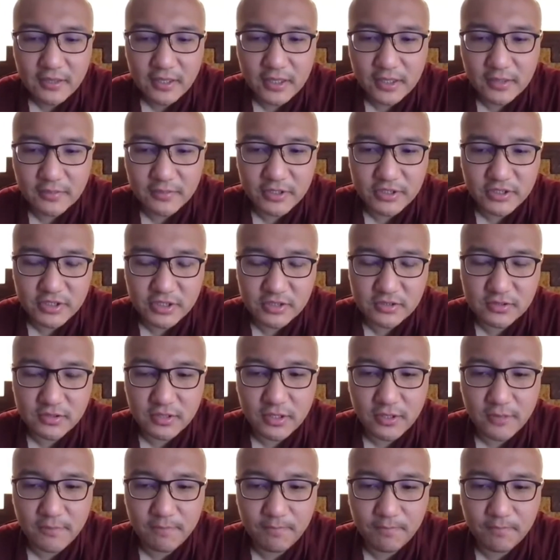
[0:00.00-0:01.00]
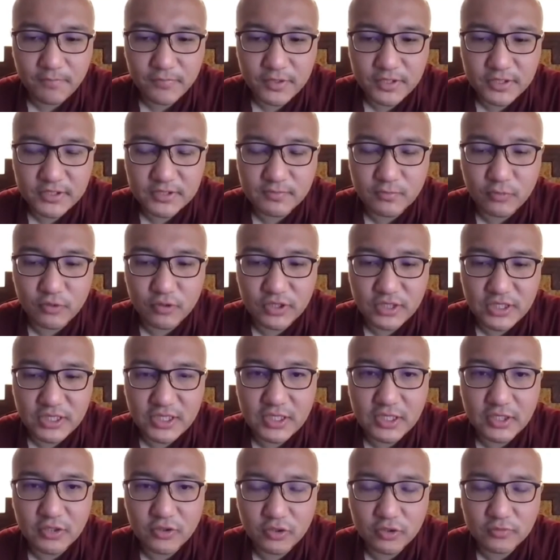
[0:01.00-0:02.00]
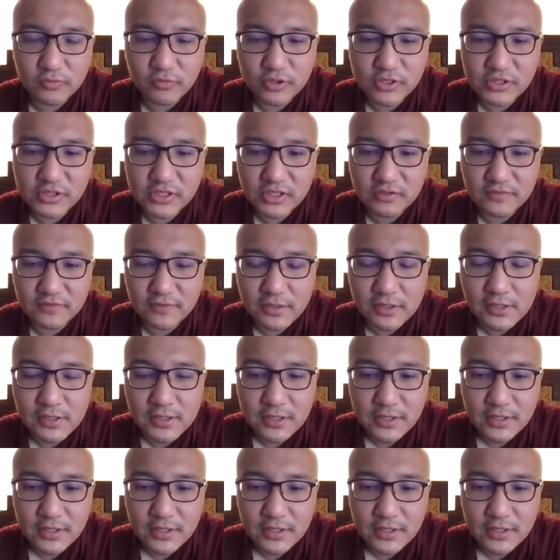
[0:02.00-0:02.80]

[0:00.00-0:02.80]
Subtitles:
because it's Bodhi, not Bodhisattva.